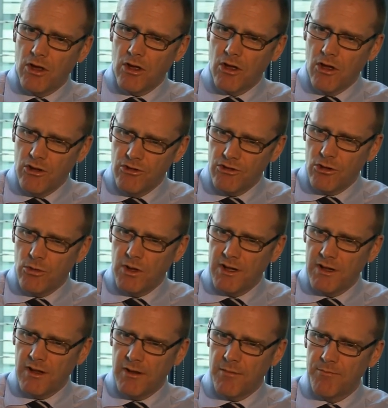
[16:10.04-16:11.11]

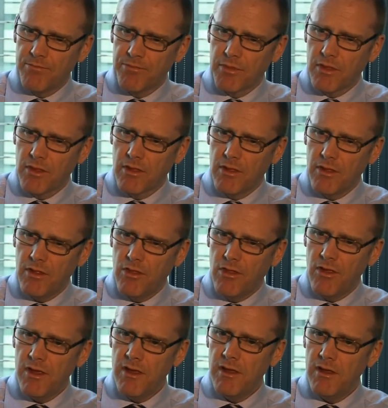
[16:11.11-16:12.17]
Consequently,
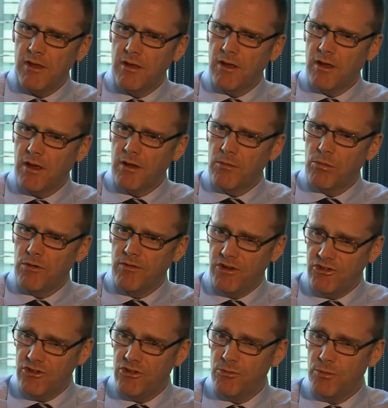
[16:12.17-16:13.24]
the
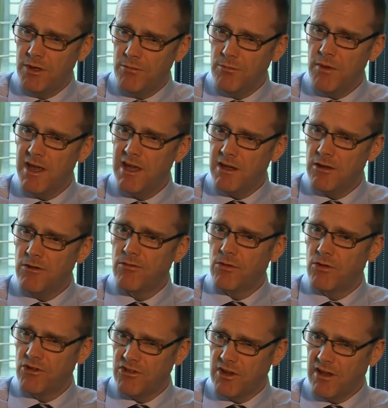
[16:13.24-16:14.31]
provision's been made for
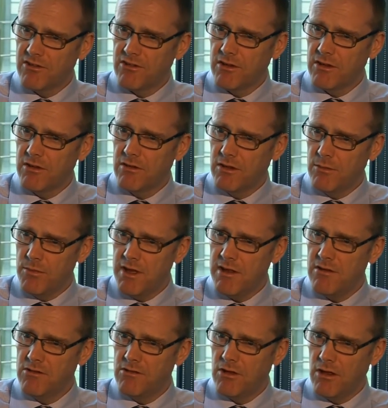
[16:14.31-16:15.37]
assessing the
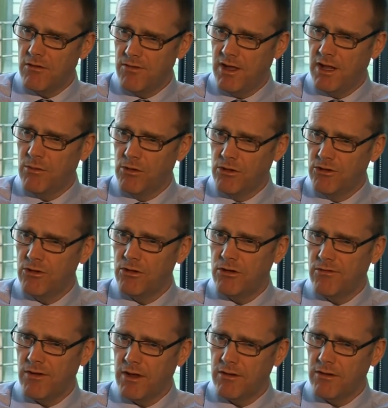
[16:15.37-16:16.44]
means available to a
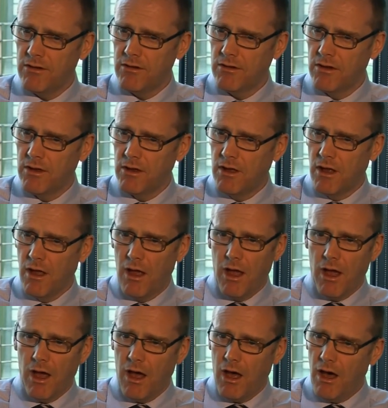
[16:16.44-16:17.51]
defendant.
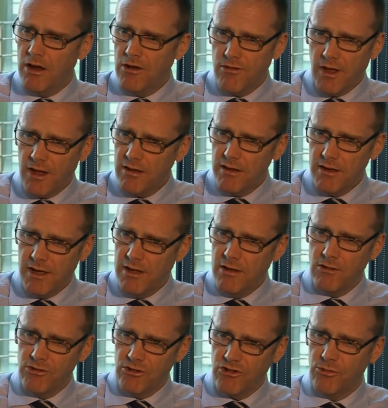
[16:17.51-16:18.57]
And if that
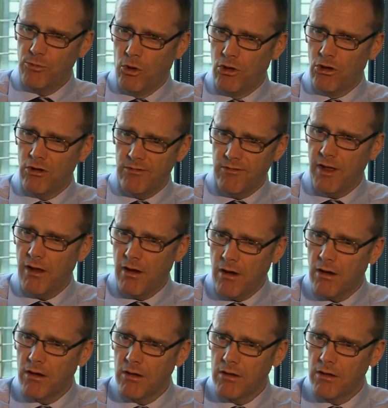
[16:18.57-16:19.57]
yields a smaller figure